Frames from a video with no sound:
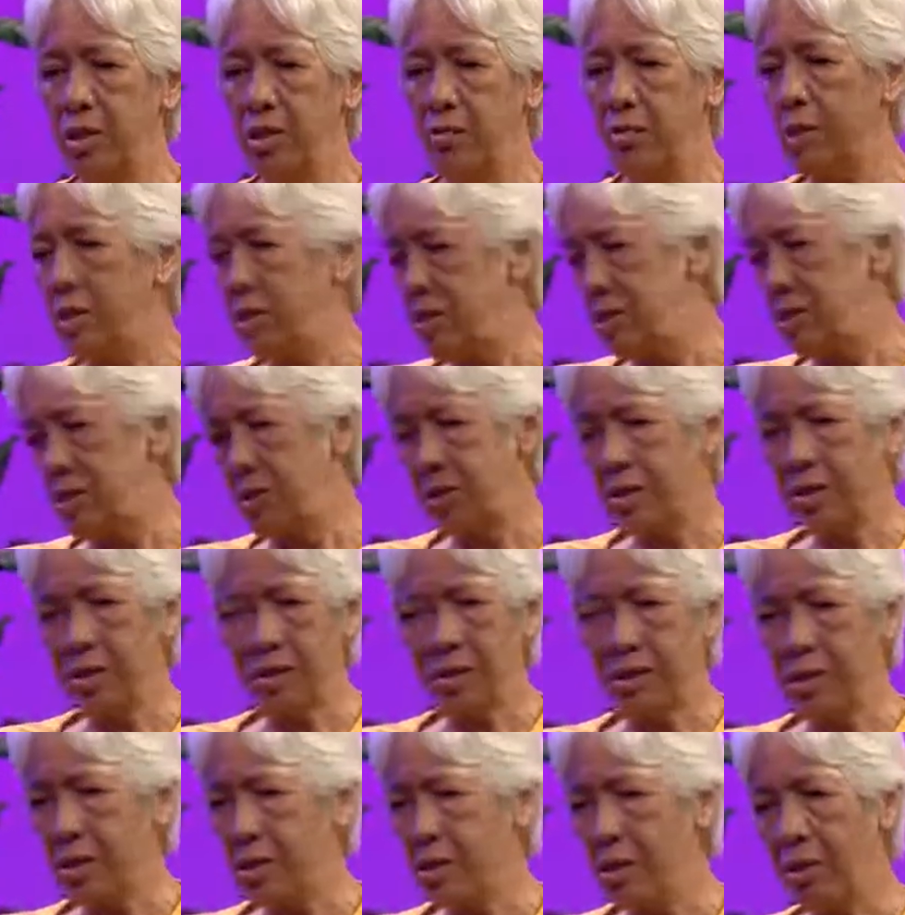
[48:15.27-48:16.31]
Messages are
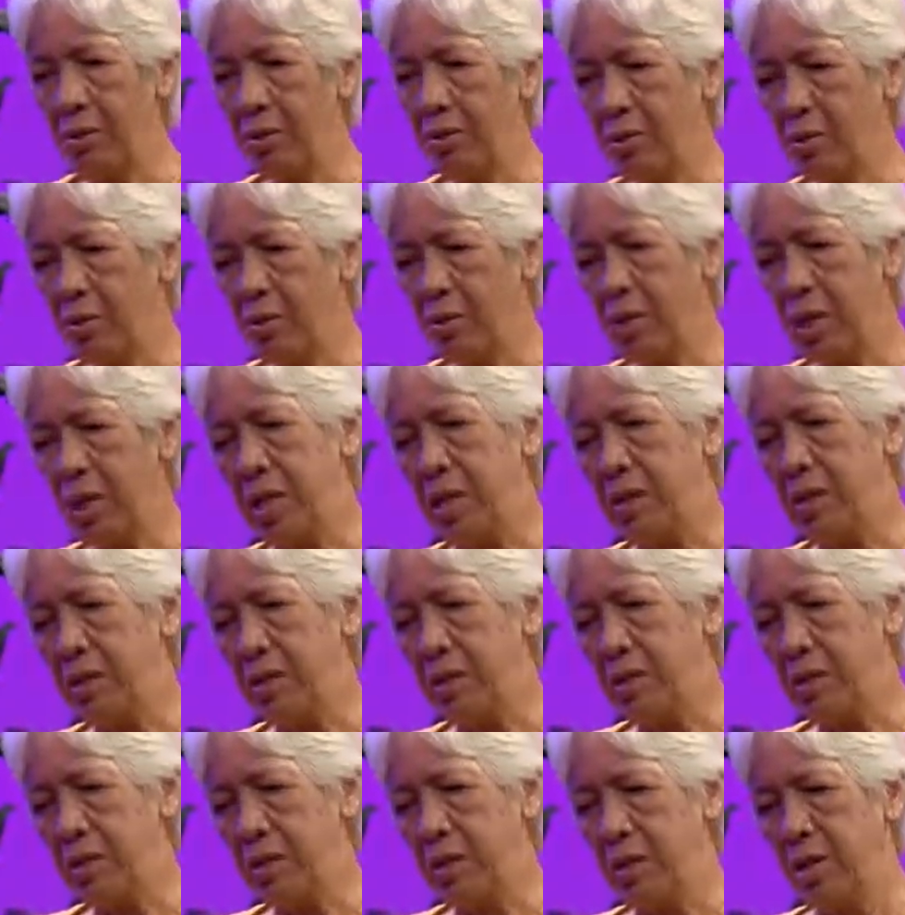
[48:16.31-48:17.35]
going all over the place,
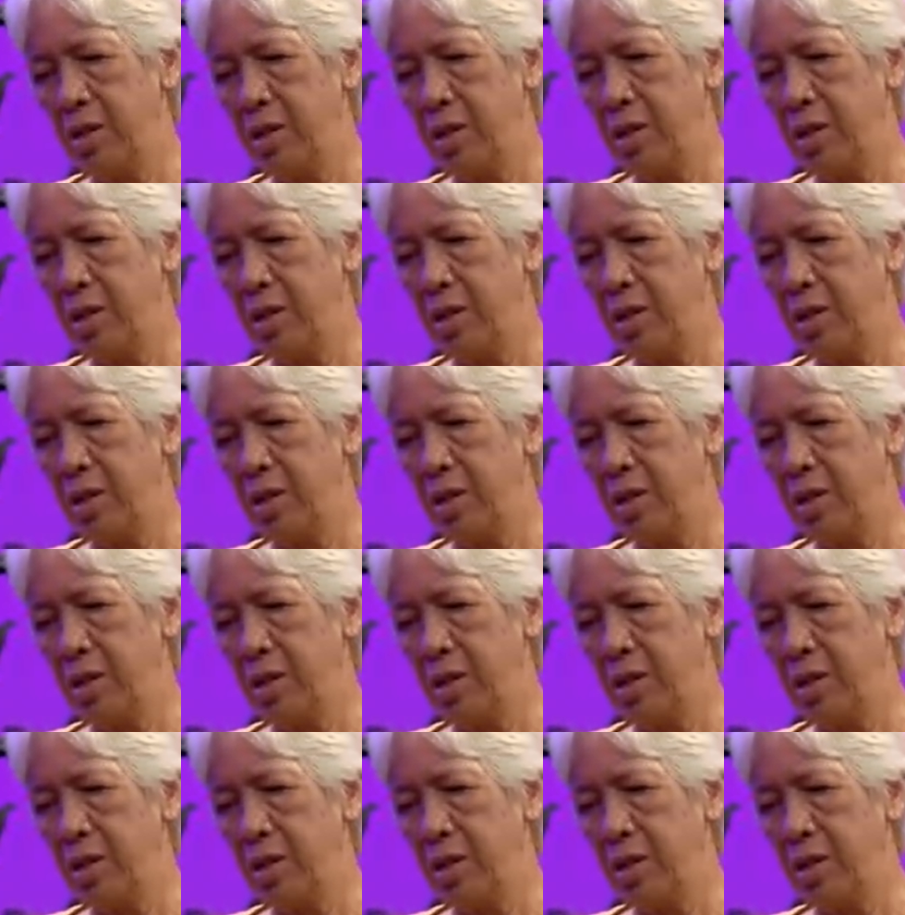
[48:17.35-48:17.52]
and